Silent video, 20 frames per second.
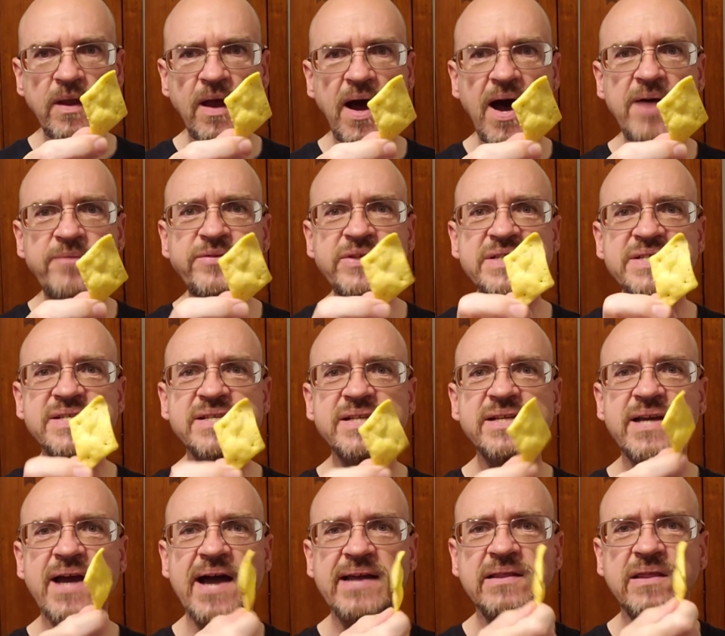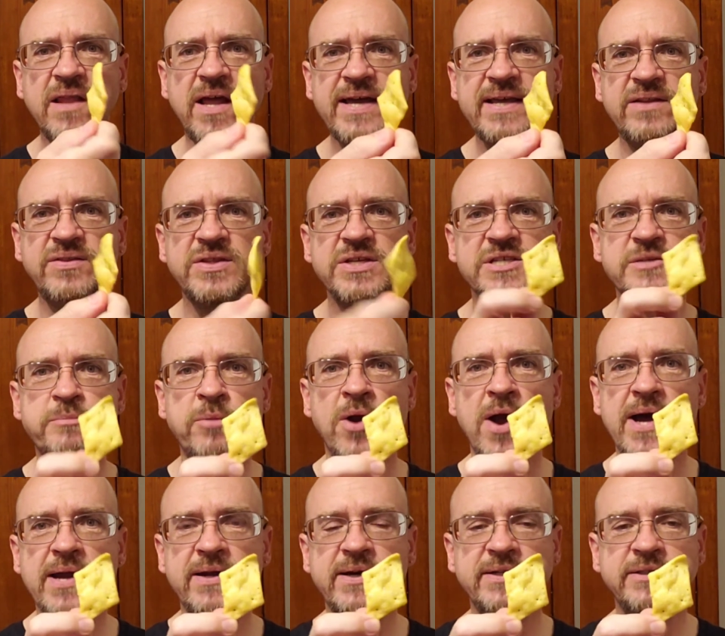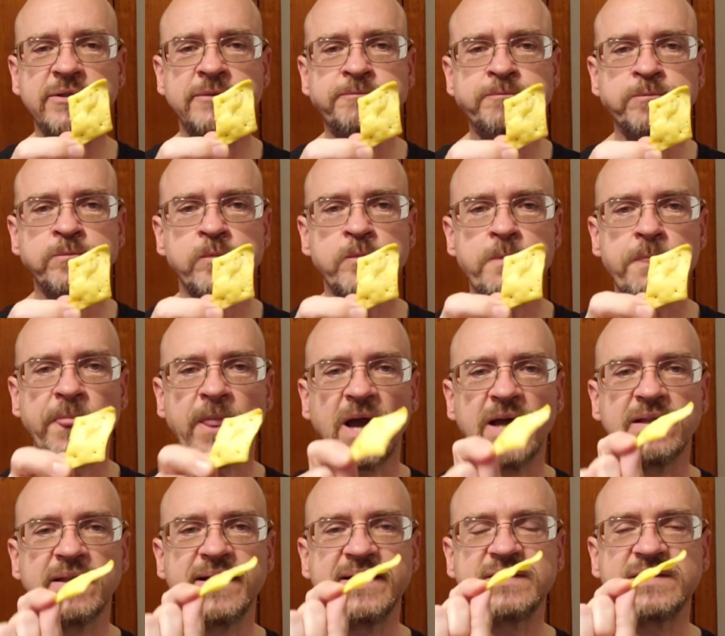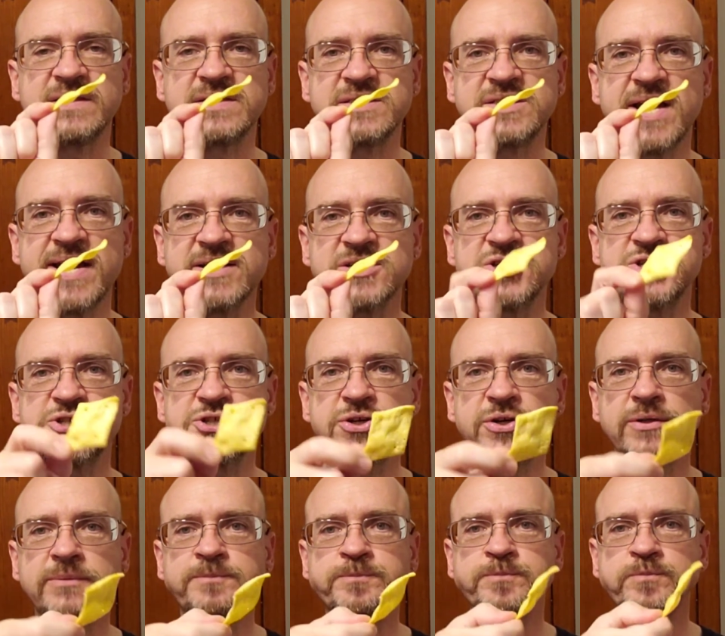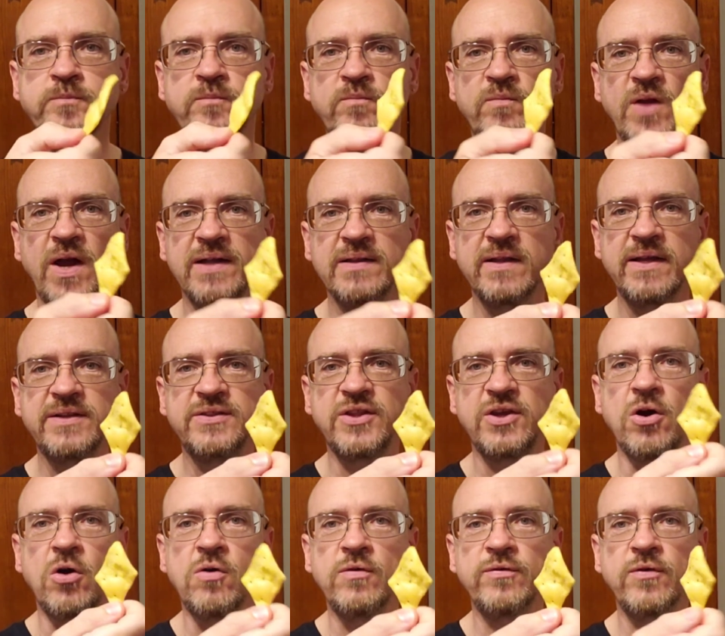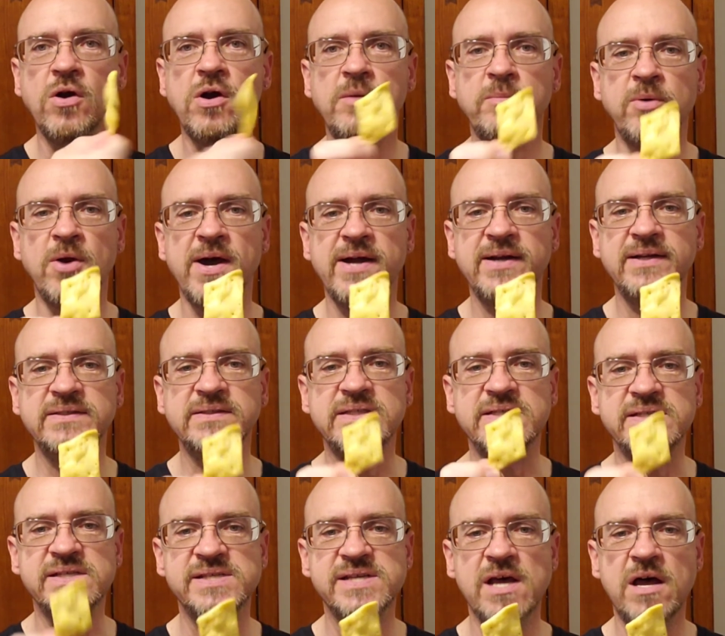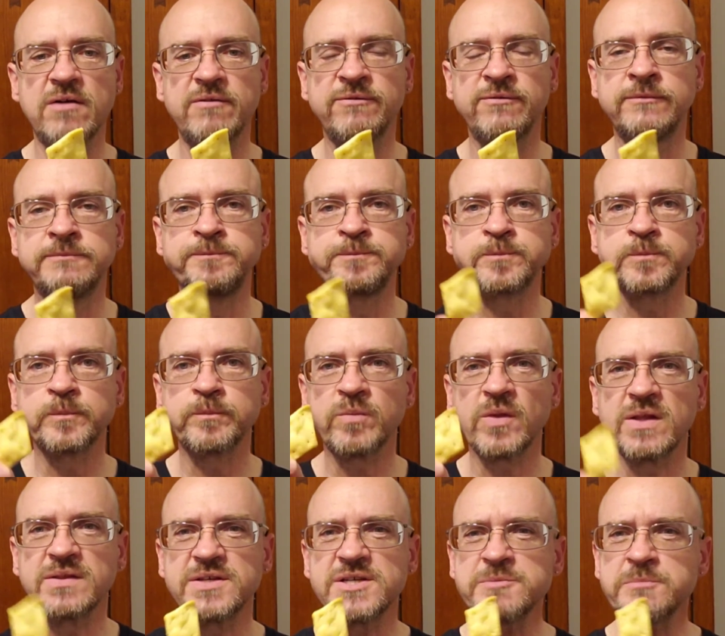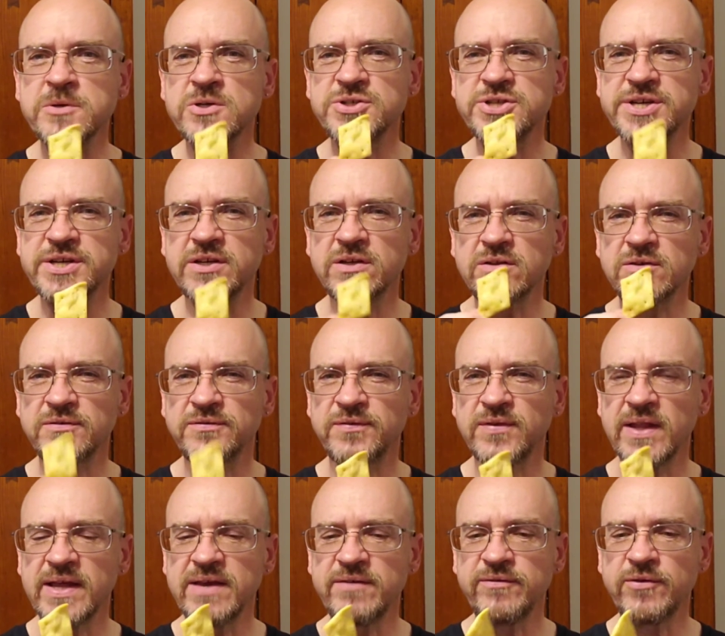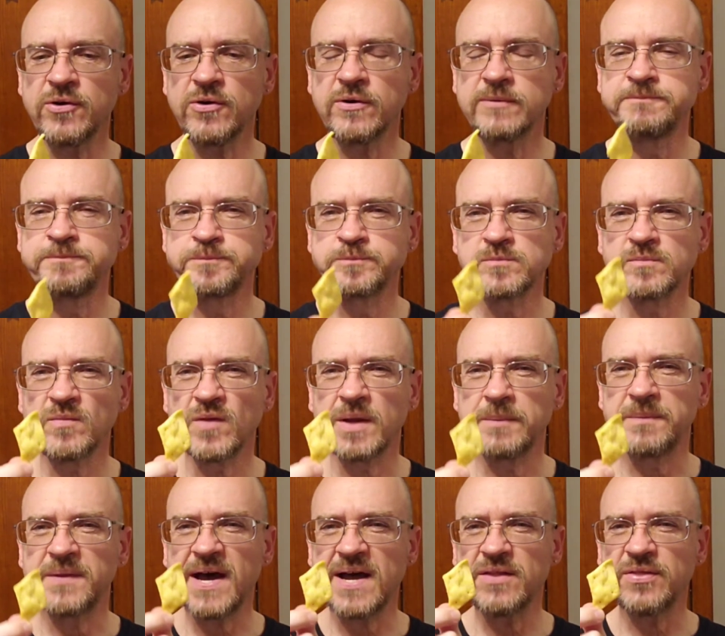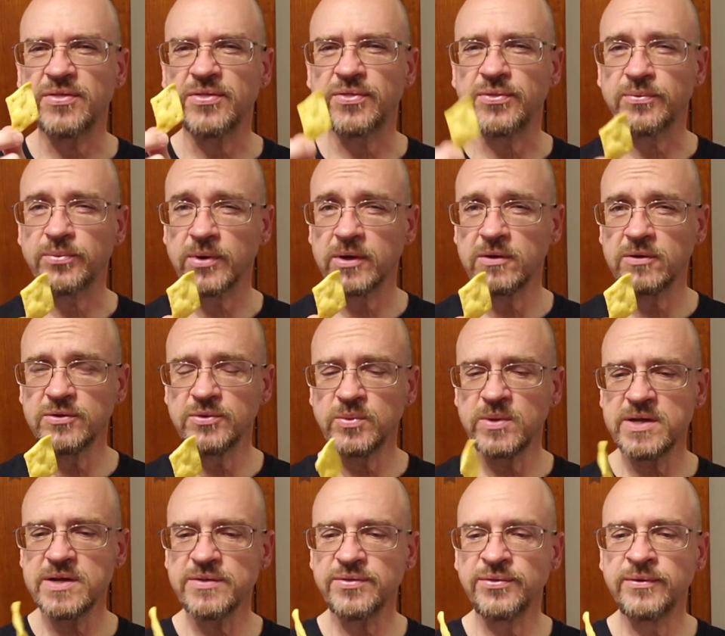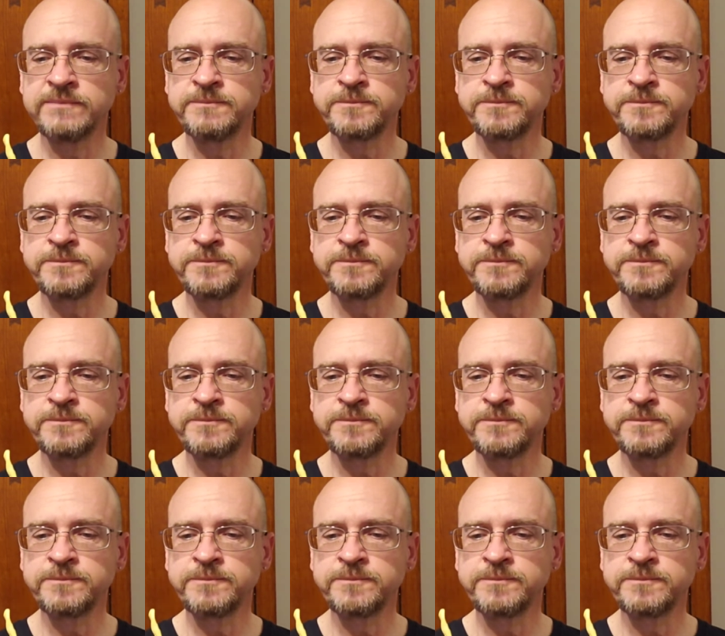Obviously, I like this product. I like the texture. I like the overall product itself. This particular flavor, I'm not thrilled with